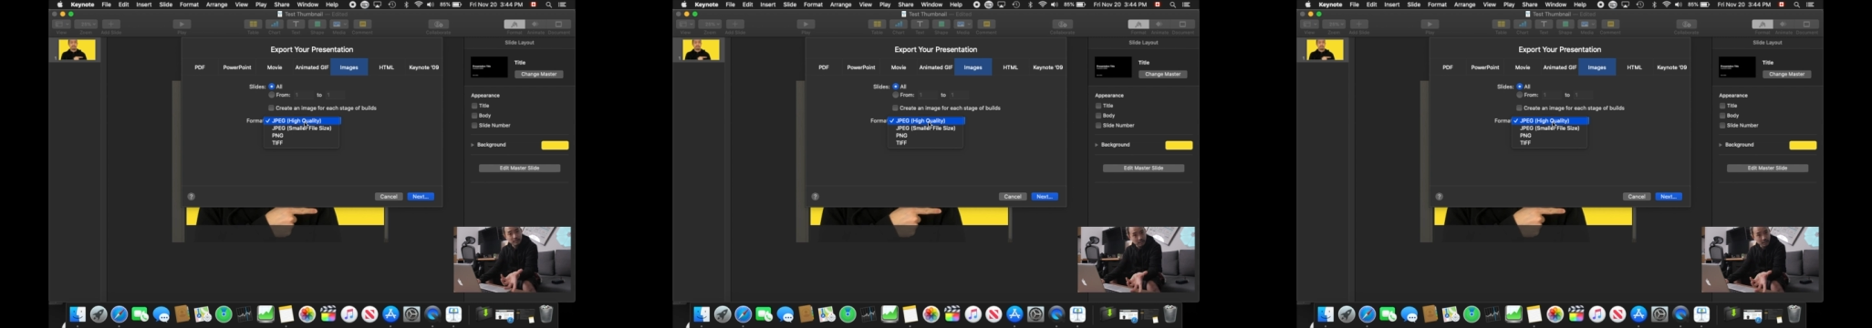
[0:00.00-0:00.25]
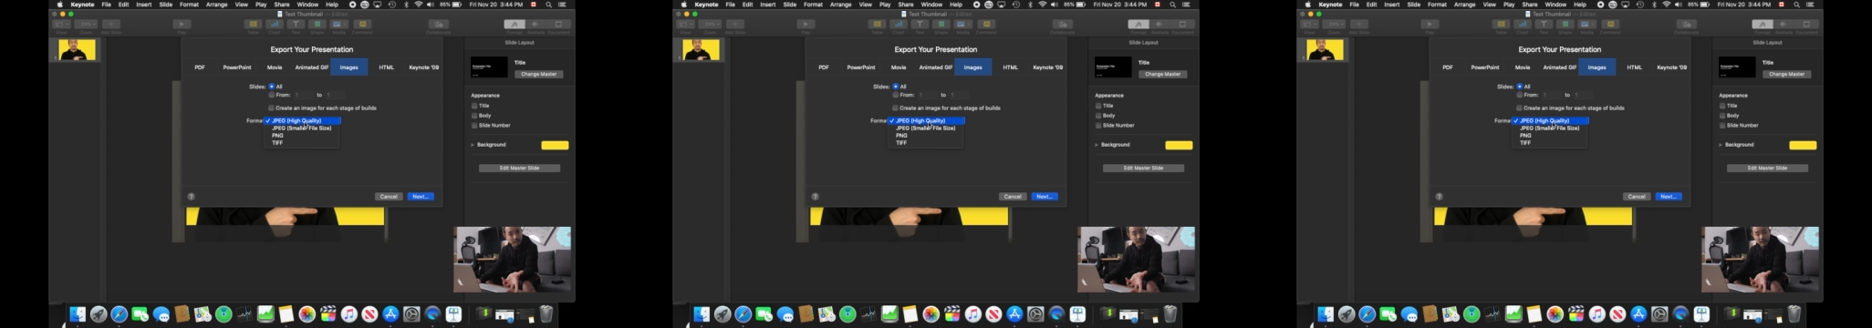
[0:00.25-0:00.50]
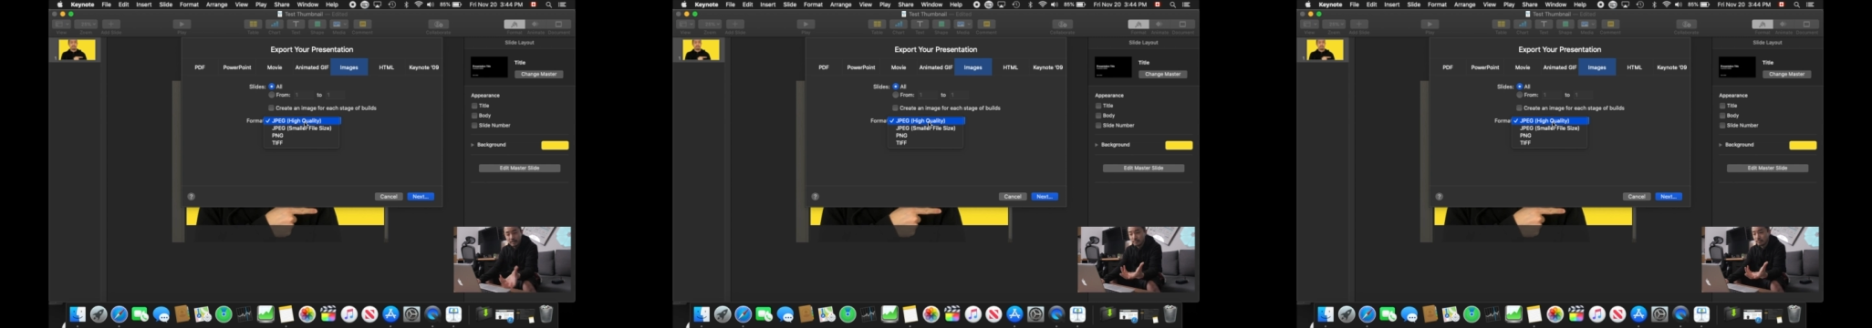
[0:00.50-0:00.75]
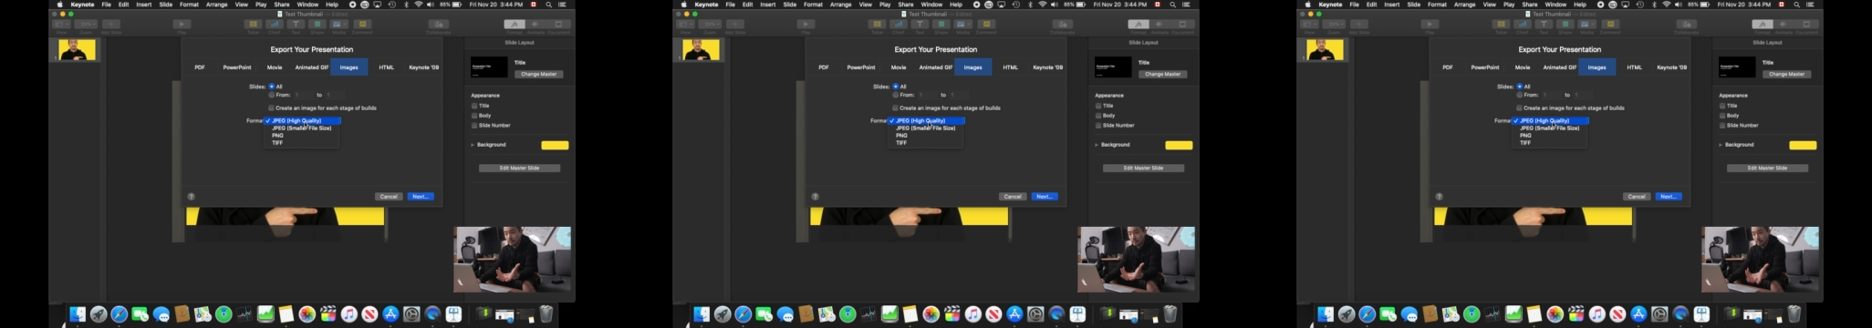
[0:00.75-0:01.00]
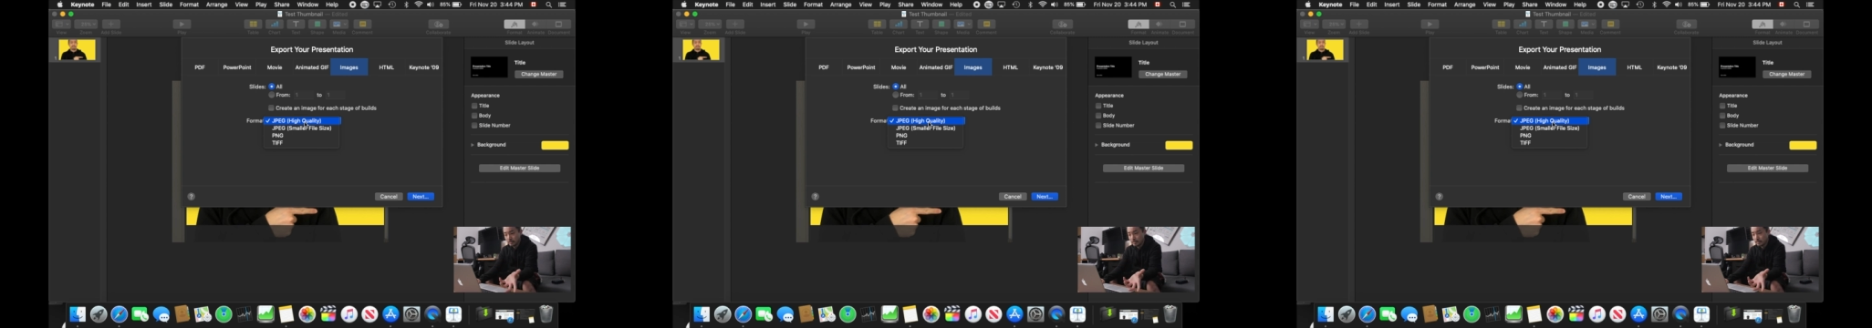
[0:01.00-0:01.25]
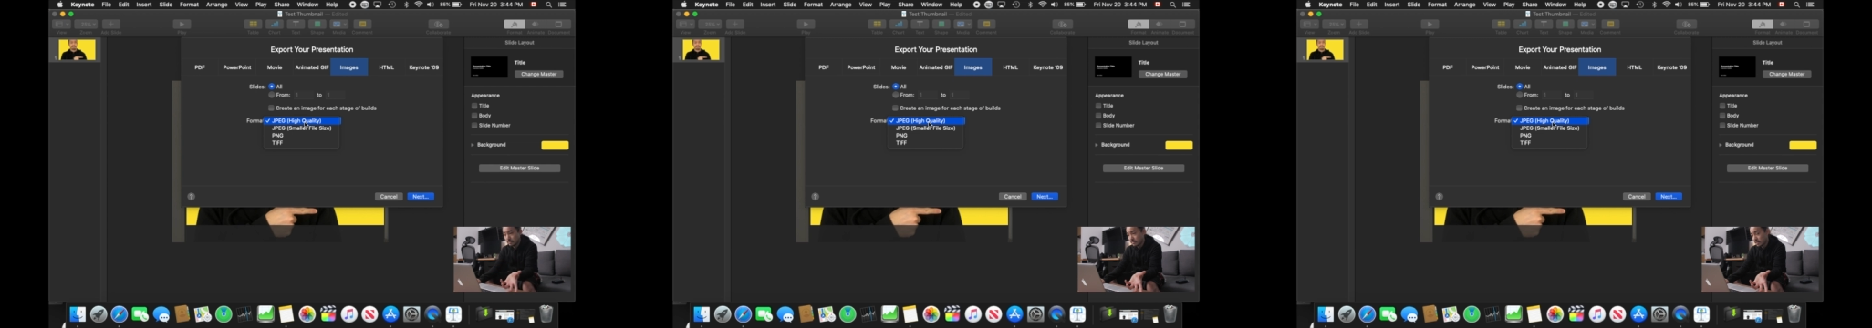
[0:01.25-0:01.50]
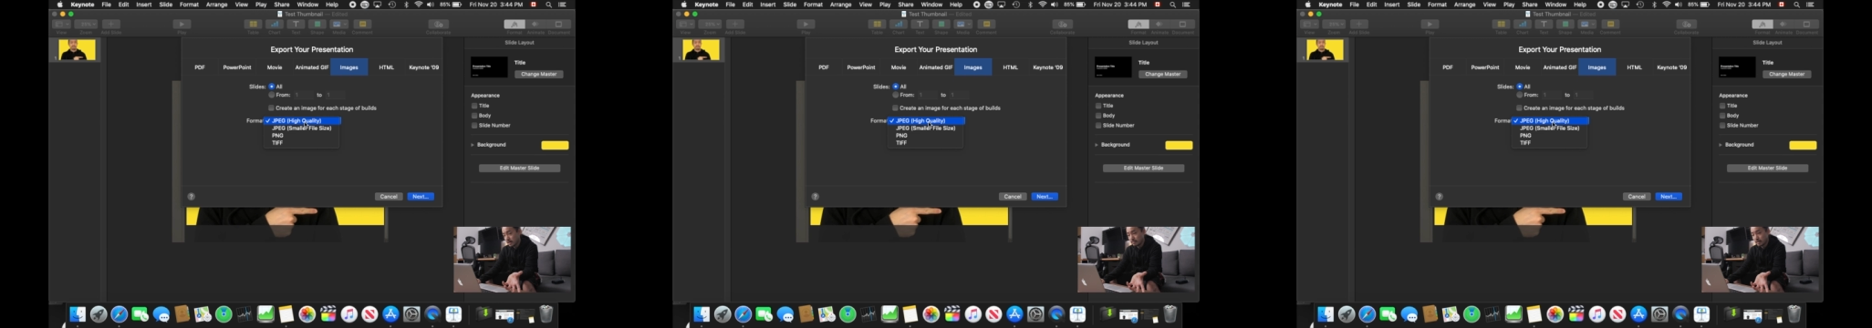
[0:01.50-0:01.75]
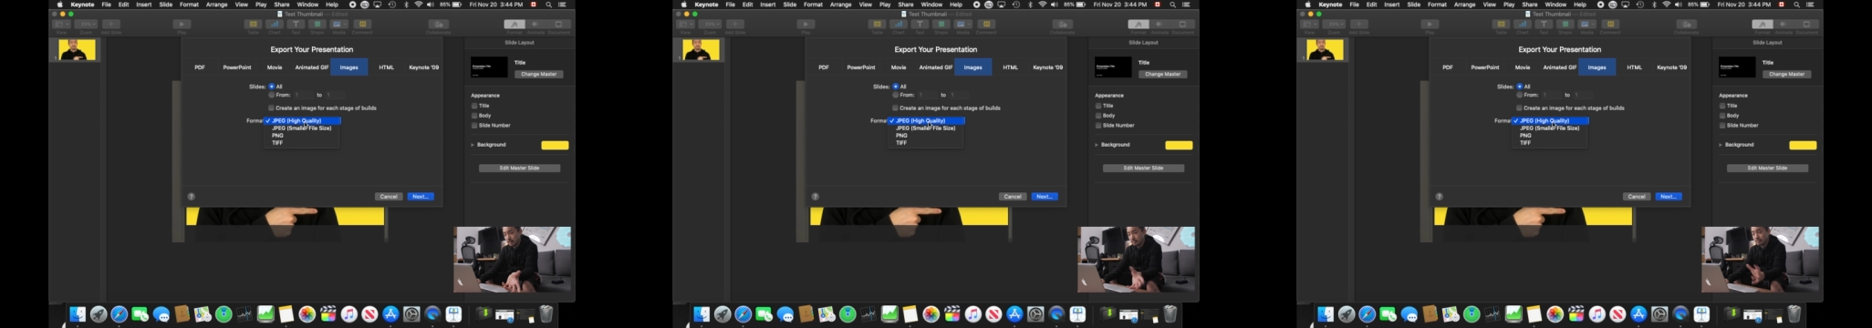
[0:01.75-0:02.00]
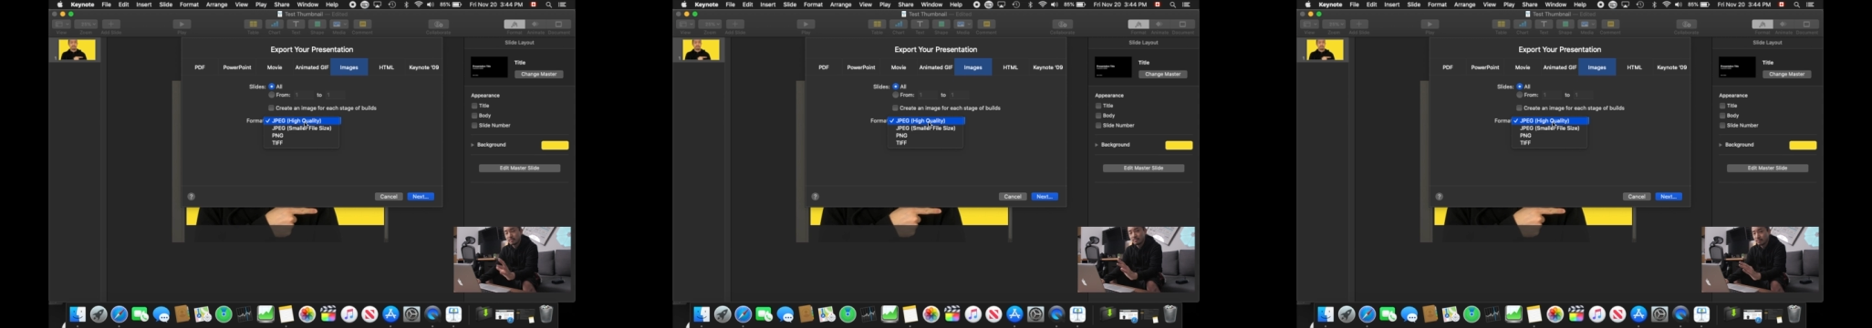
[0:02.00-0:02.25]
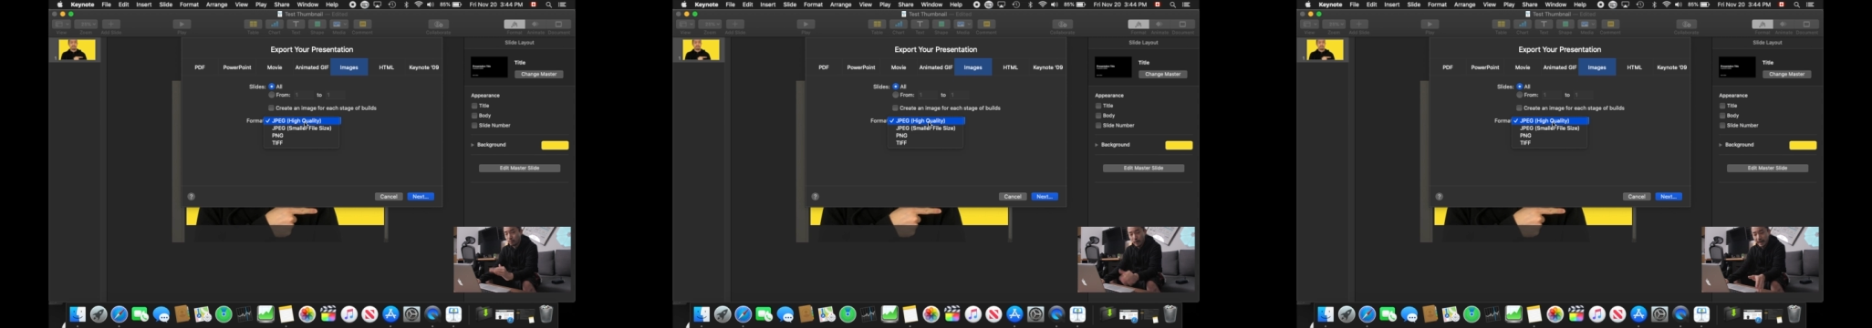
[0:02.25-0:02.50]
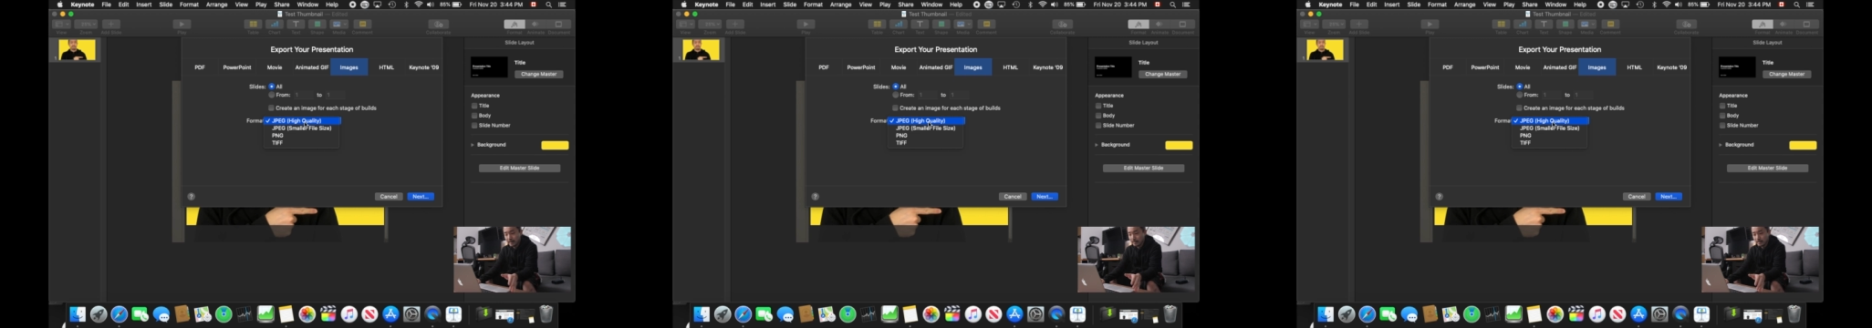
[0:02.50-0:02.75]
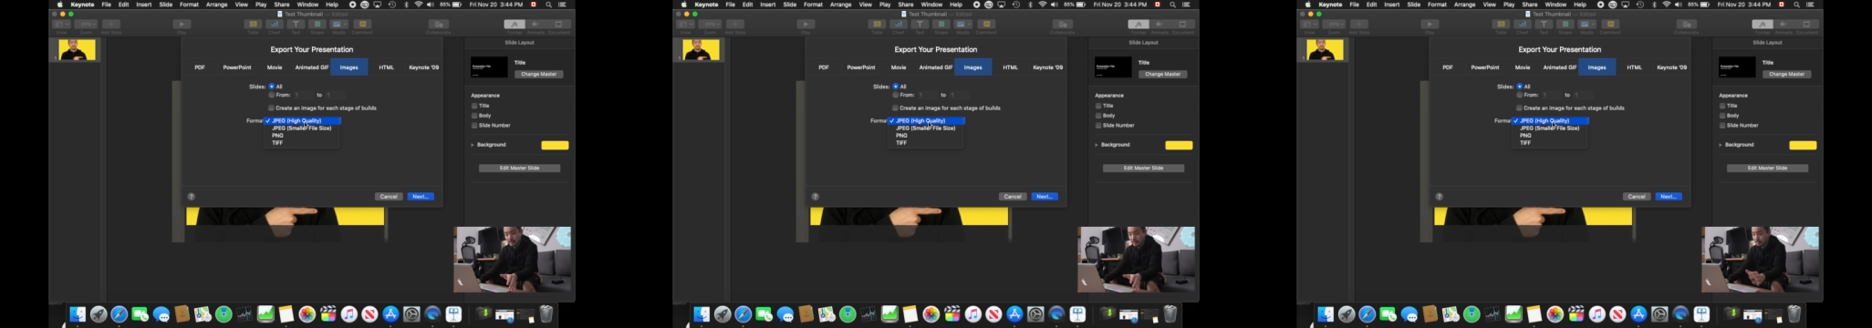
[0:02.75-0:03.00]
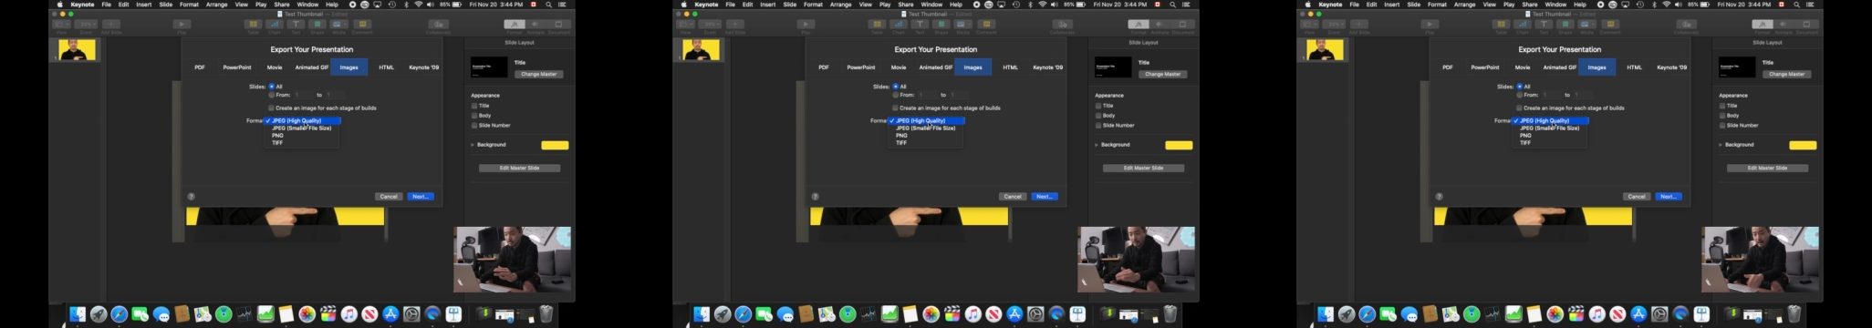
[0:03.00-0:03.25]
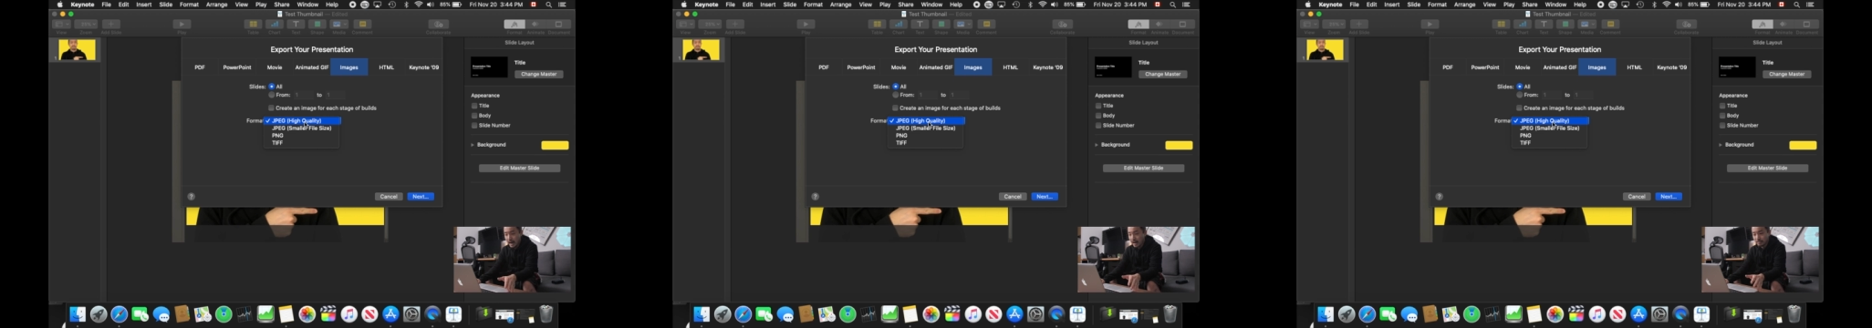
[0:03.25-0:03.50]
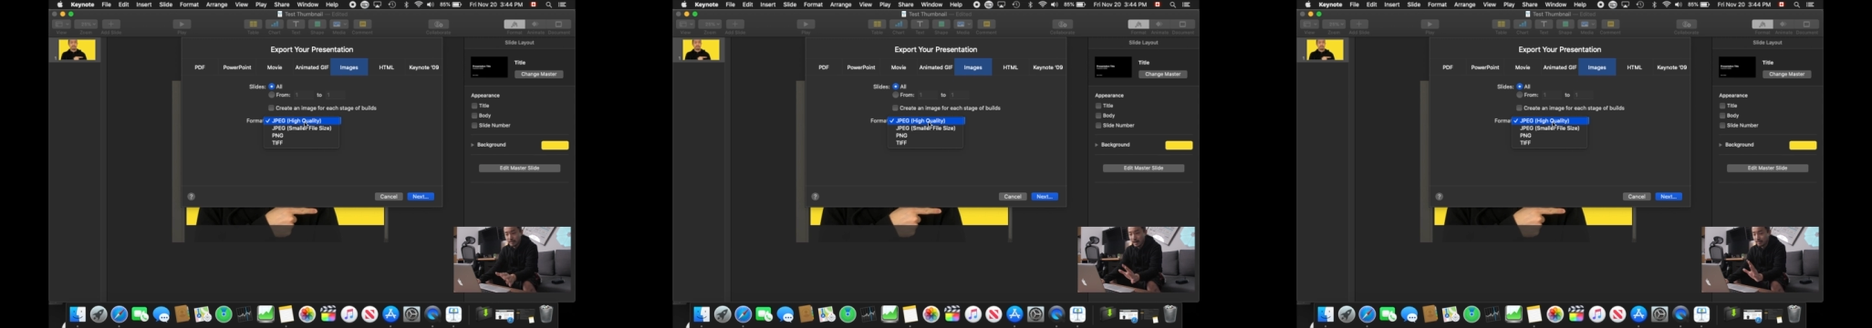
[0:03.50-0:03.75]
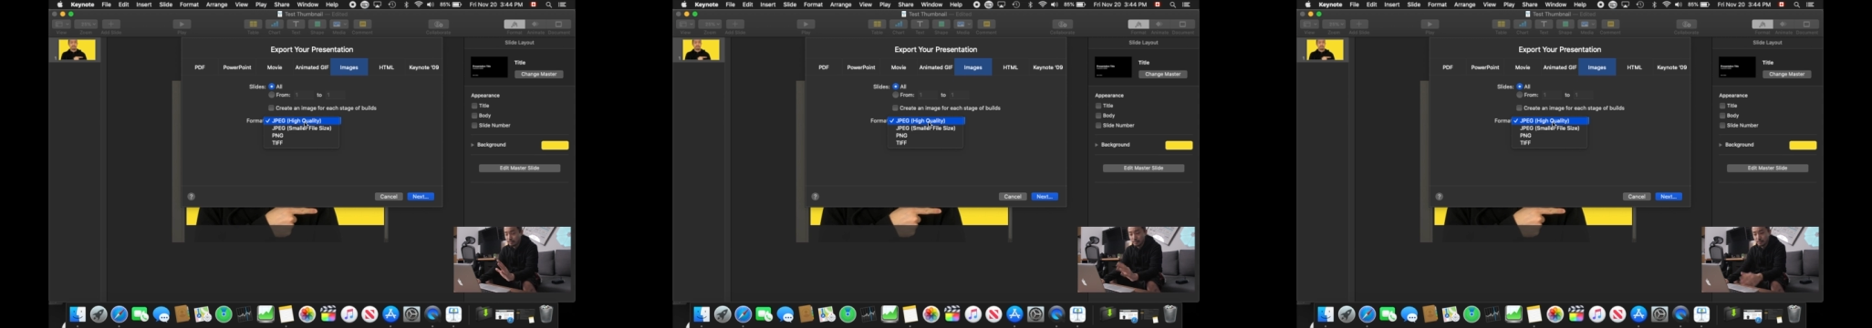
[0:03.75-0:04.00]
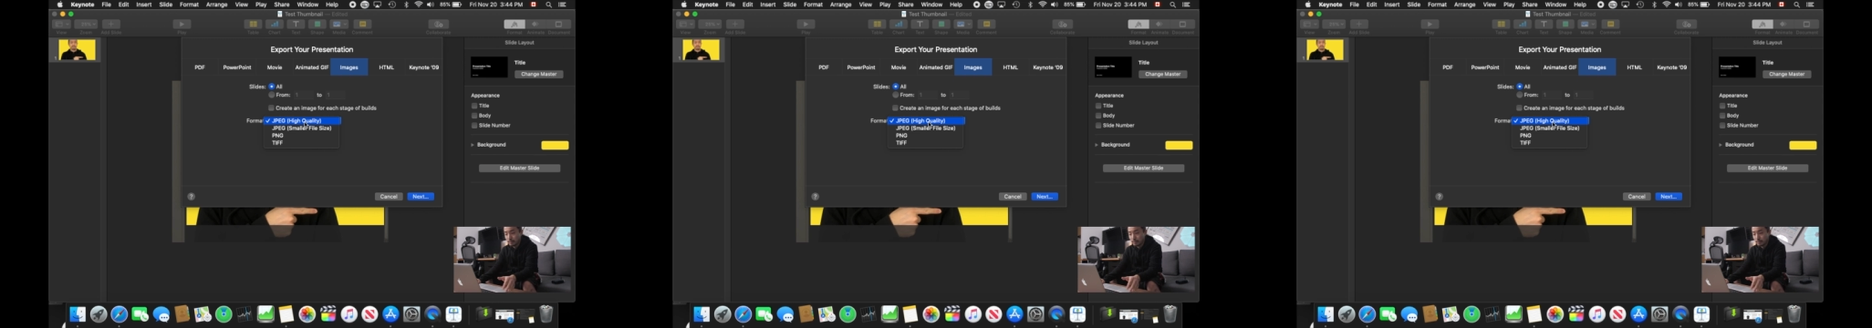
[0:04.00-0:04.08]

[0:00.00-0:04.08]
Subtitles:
Nobody's mouth can be seen.